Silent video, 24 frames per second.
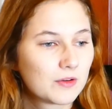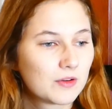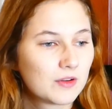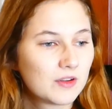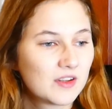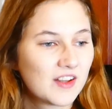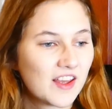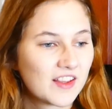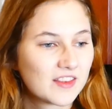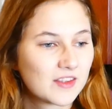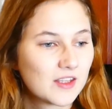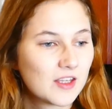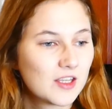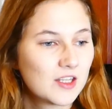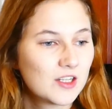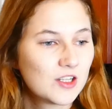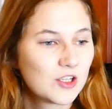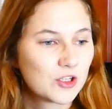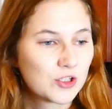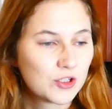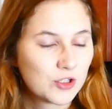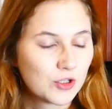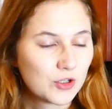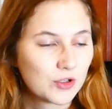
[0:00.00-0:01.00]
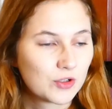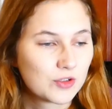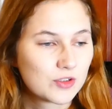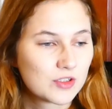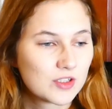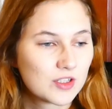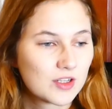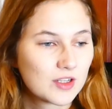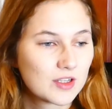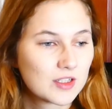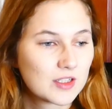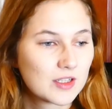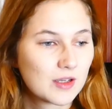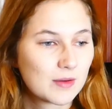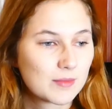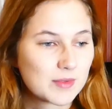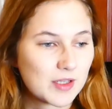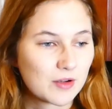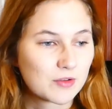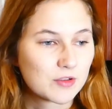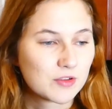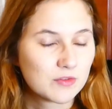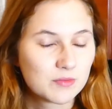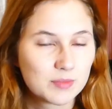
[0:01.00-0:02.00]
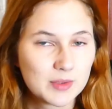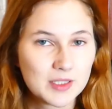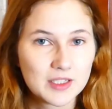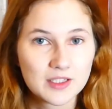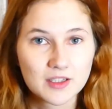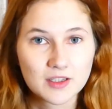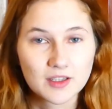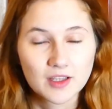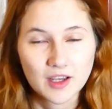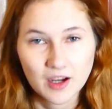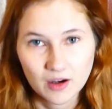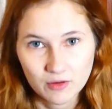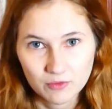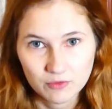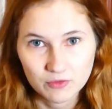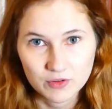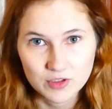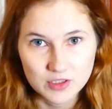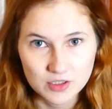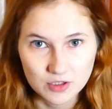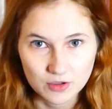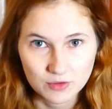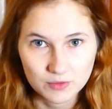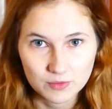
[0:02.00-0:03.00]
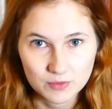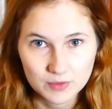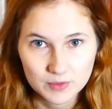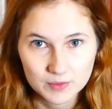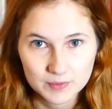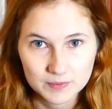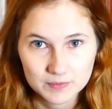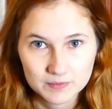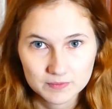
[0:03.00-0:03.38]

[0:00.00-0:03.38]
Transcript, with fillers: Nothing good comes out of being in the comfort zone.